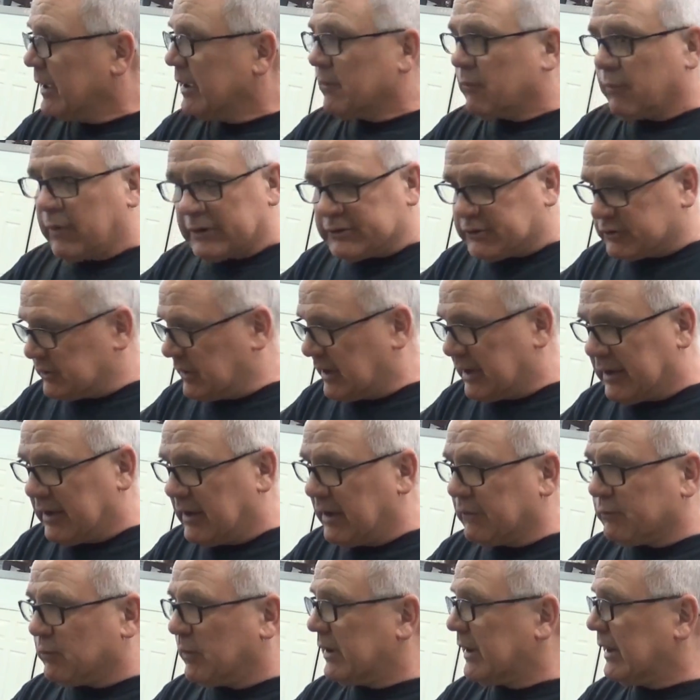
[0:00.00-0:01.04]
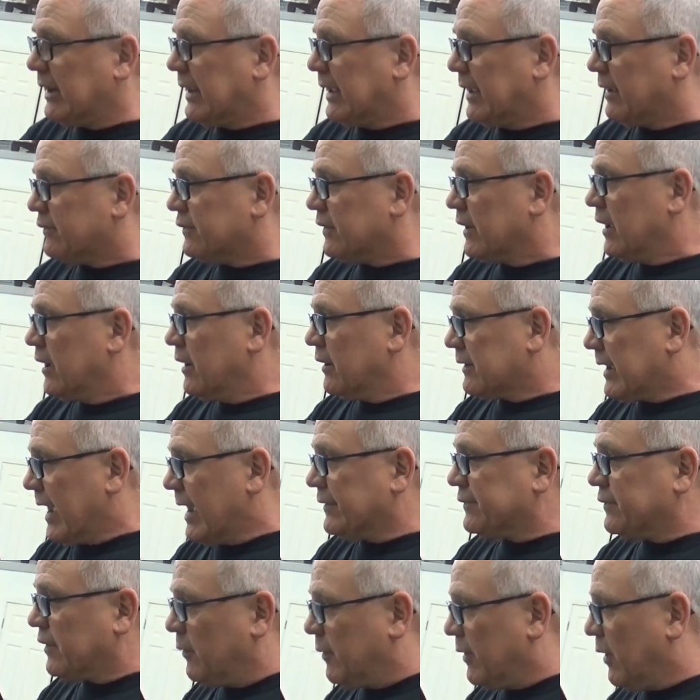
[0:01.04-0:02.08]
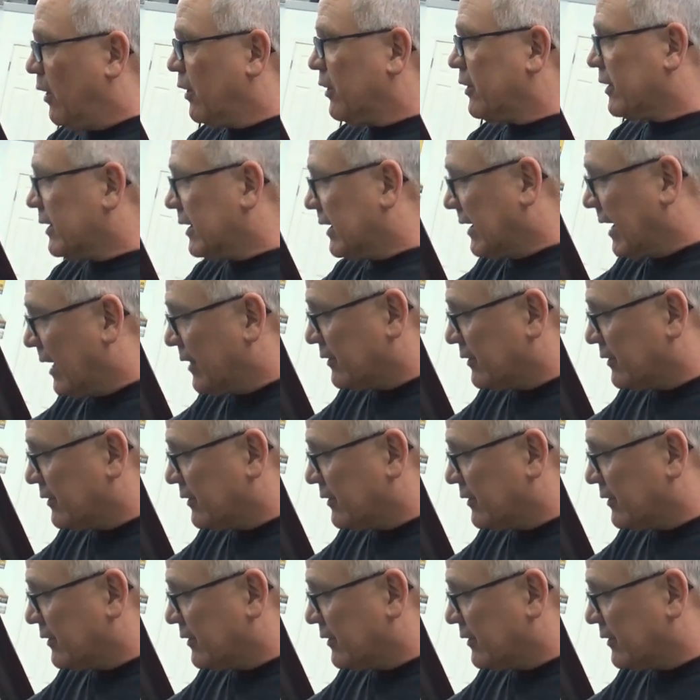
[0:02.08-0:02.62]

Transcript: which it is what it is. Okay, so we ordered another